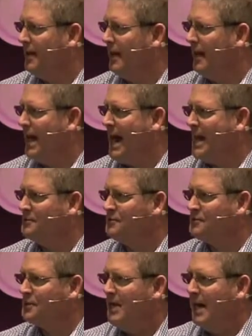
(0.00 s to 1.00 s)
uh,
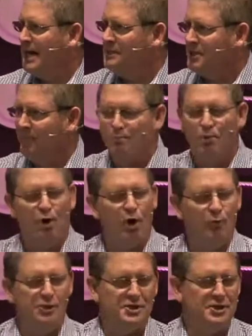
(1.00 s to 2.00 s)
as, as if
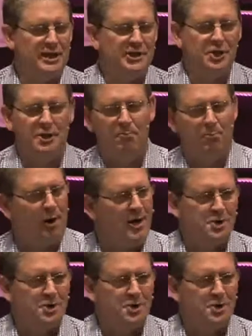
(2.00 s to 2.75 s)
Paul was teaching